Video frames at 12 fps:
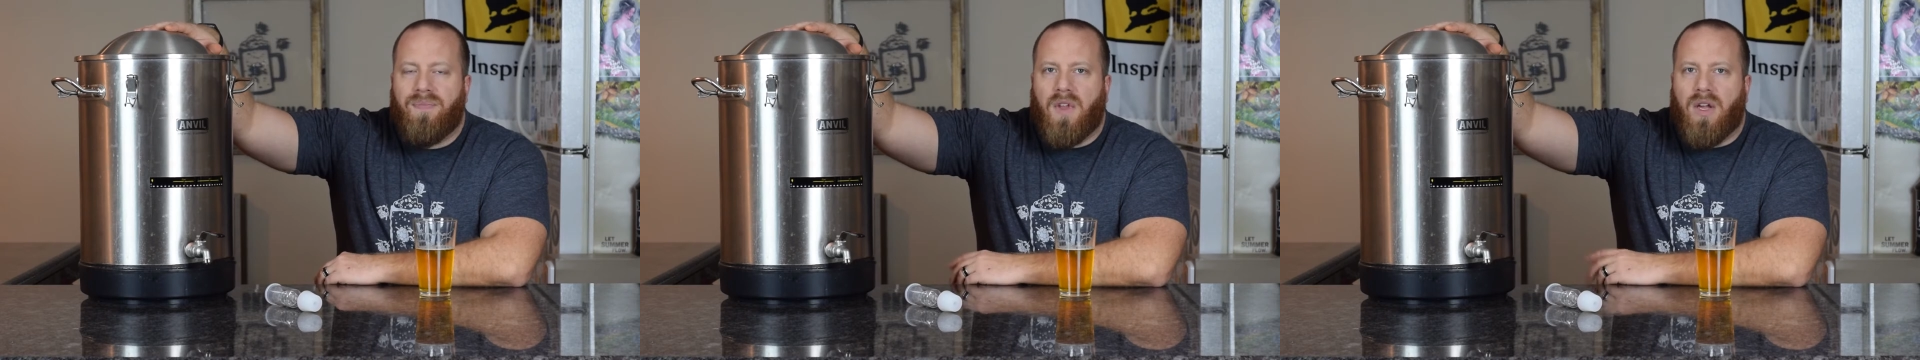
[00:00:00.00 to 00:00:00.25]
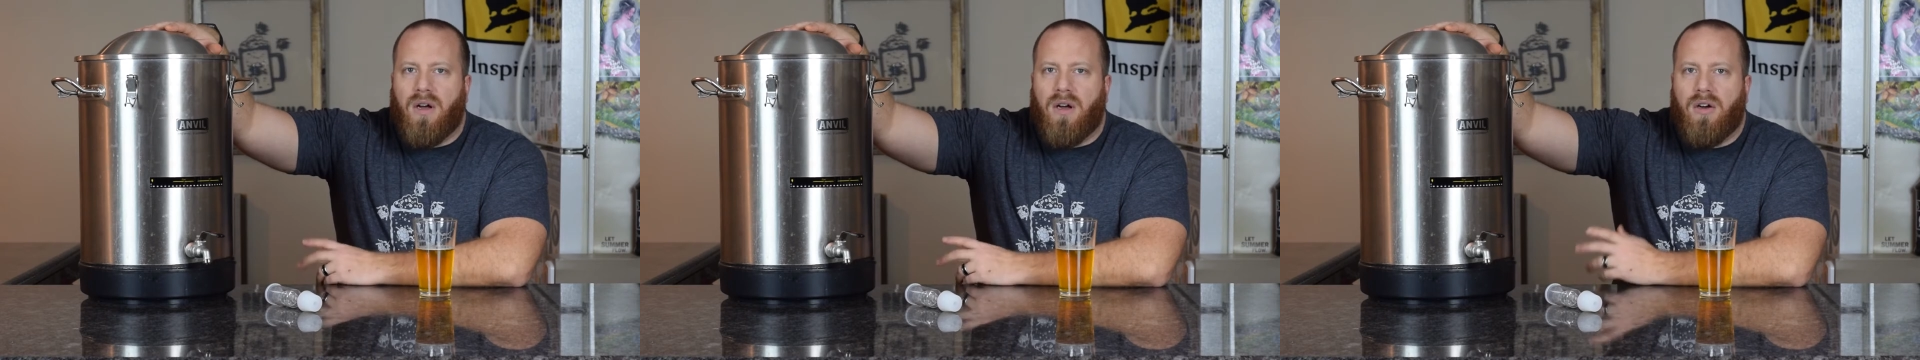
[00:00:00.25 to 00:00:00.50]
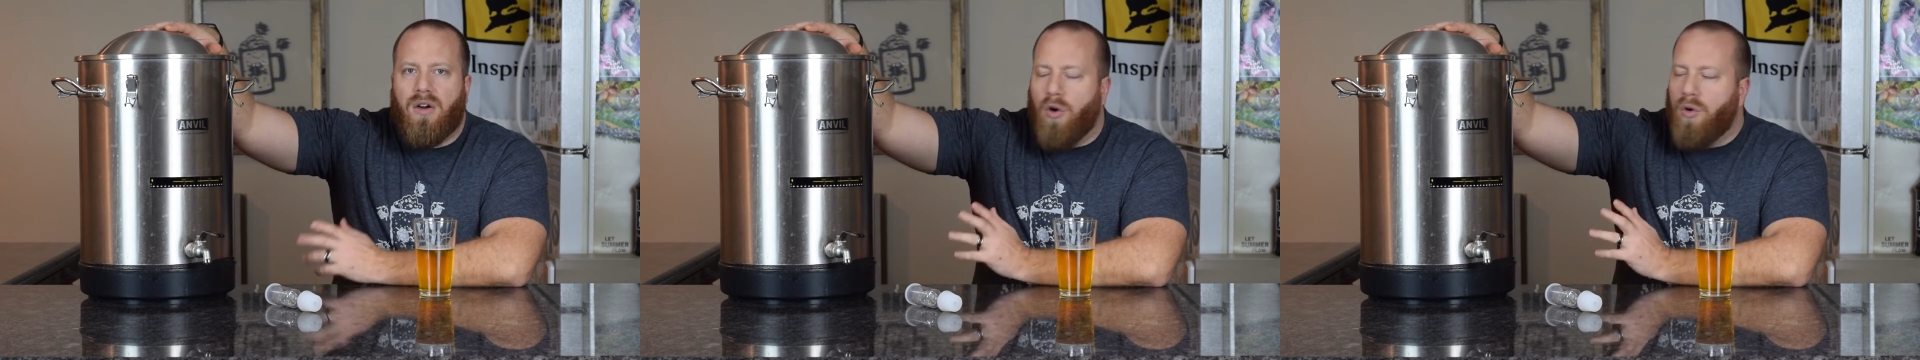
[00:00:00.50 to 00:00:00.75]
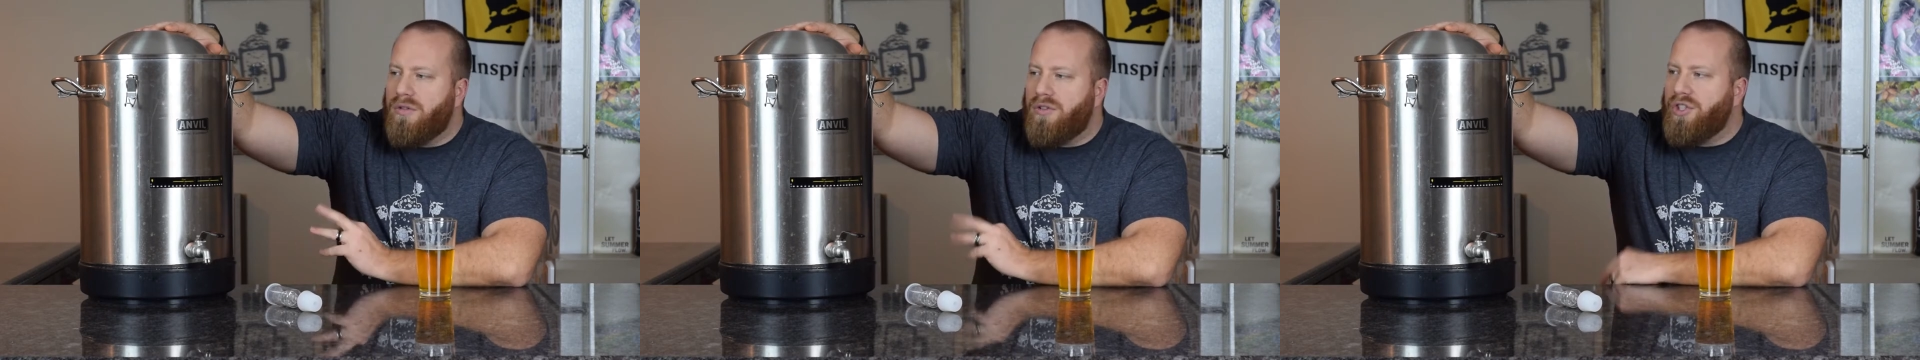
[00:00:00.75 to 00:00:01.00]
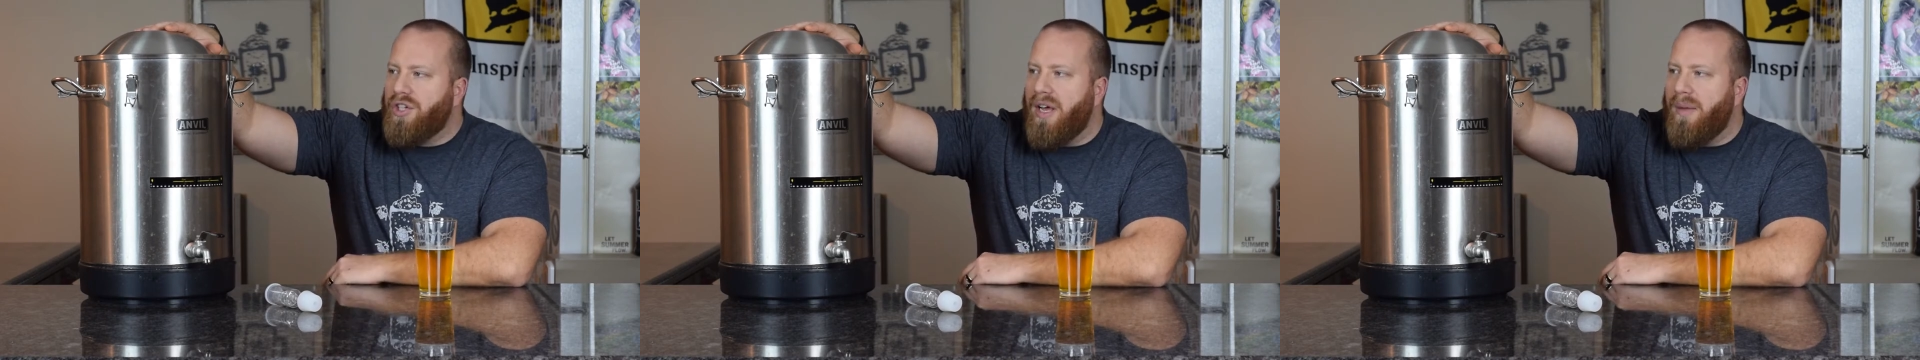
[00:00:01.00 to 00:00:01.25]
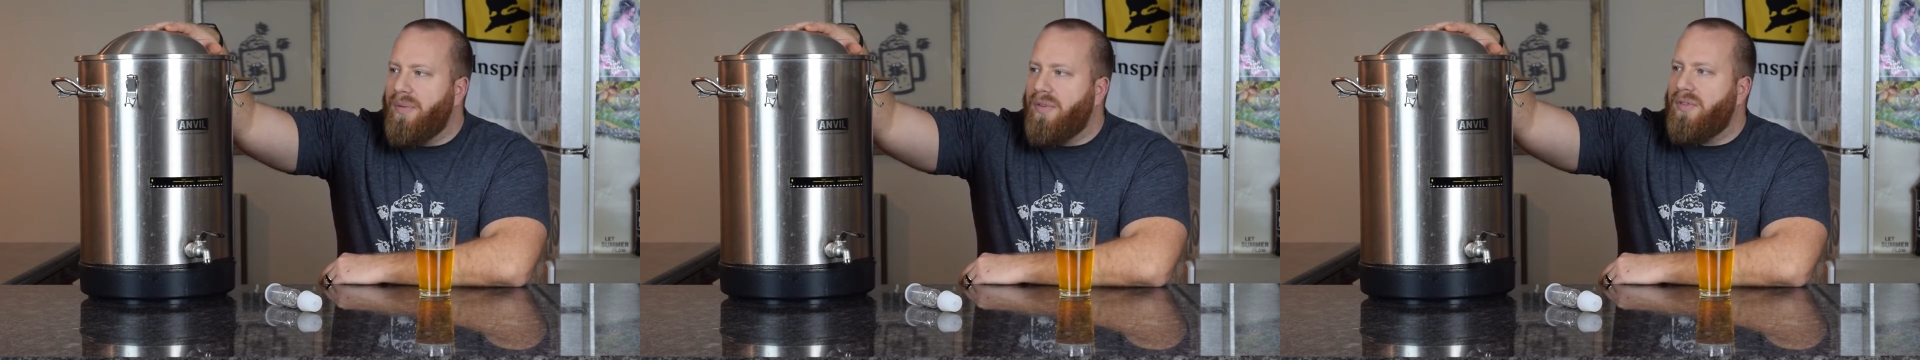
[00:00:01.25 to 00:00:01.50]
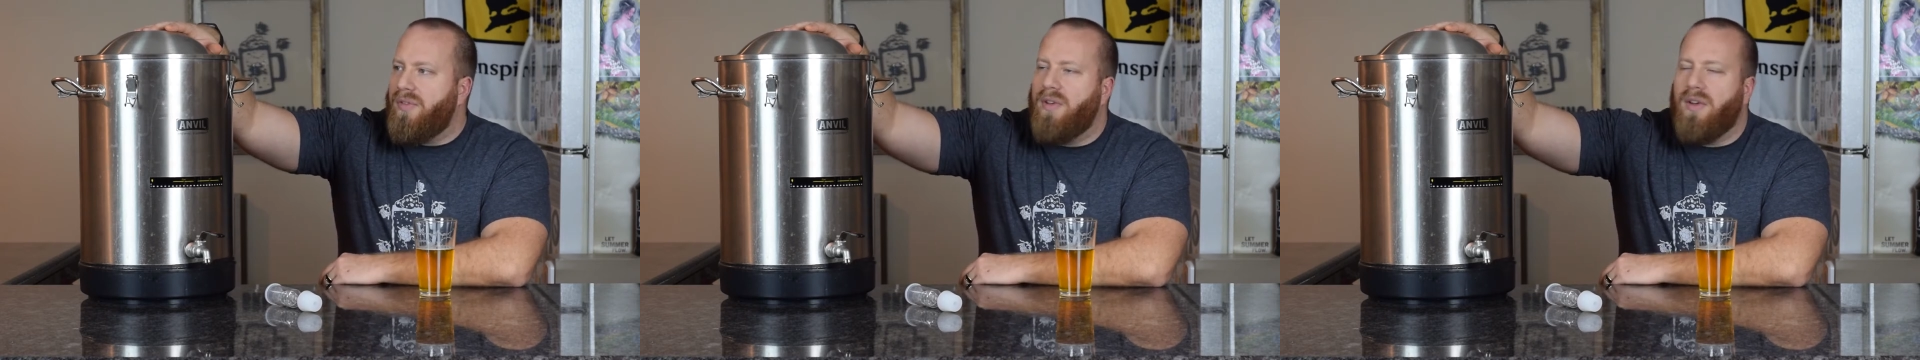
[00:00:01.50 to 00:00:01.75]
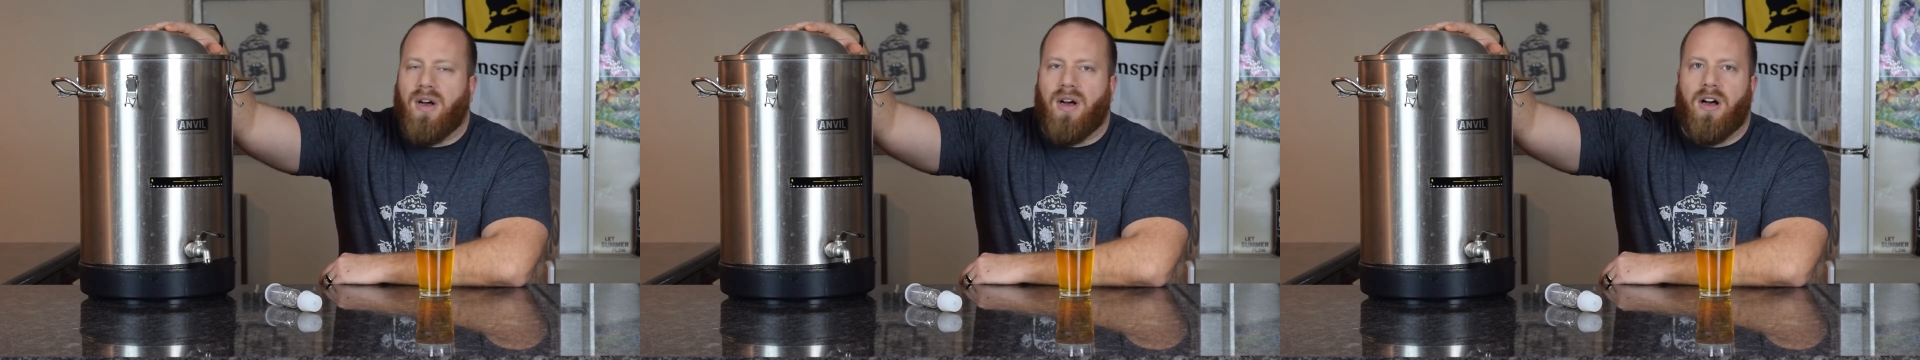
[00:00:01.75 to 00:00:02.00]
uh, oak chips,
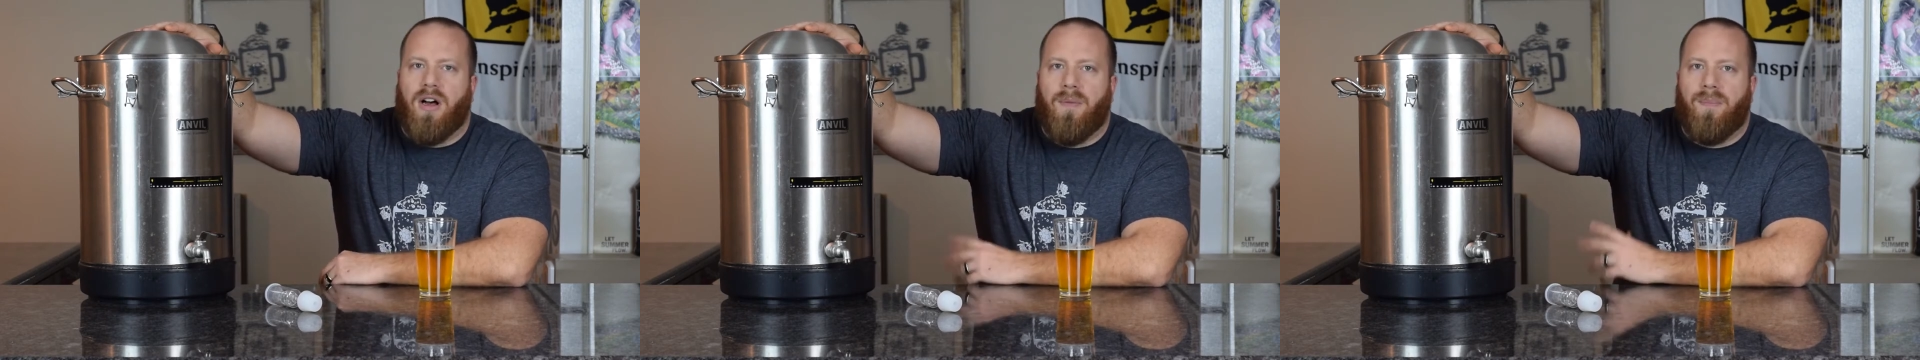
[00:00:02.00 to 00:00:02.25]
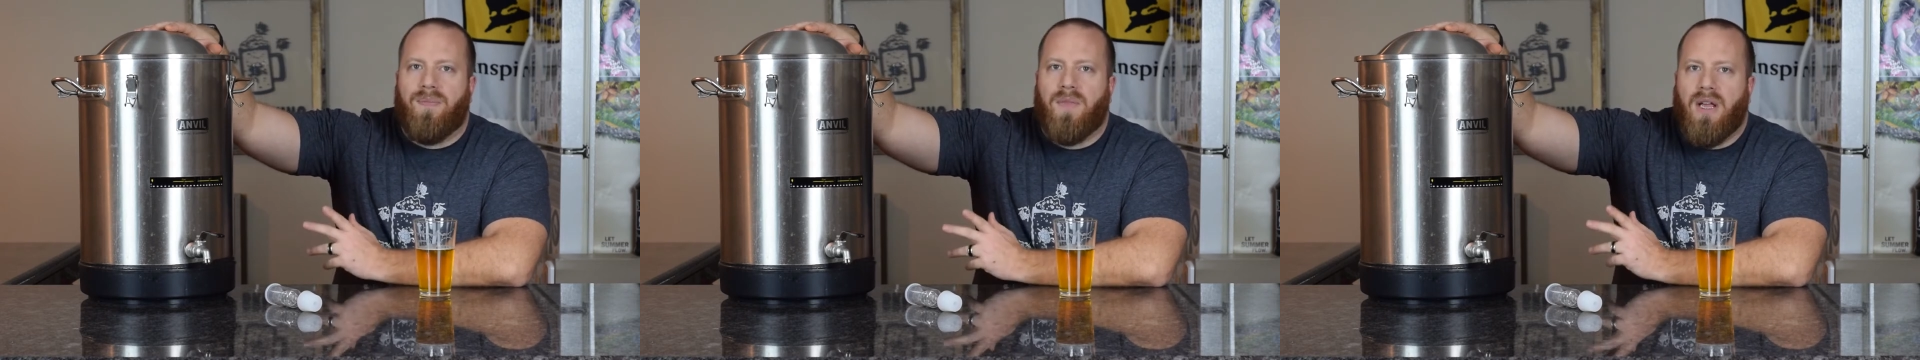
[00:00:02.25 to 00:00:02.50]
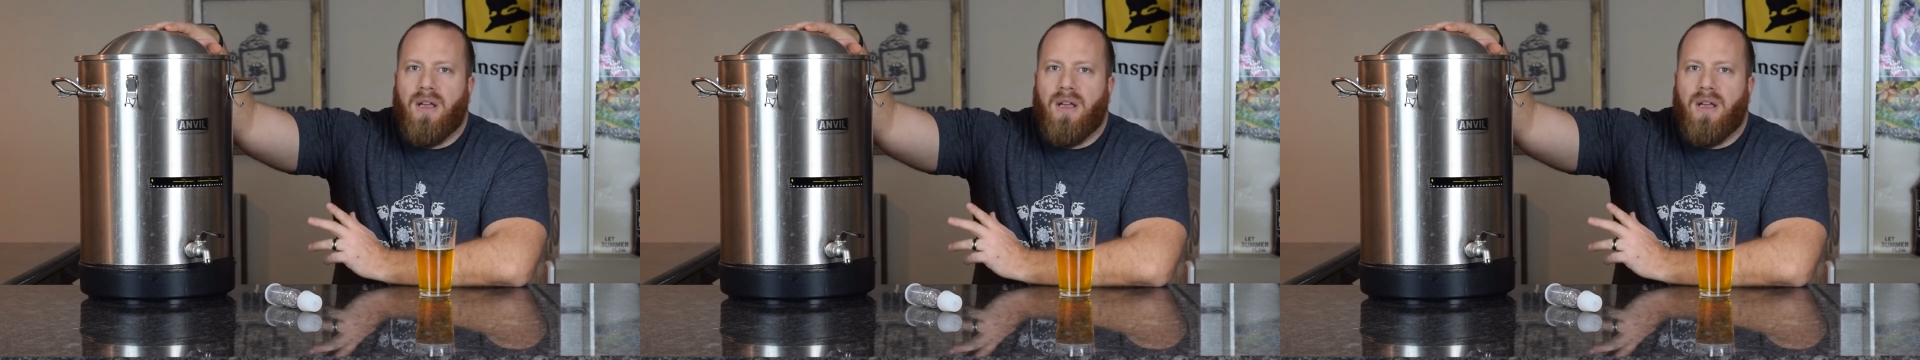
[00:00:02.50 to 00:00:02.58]
um,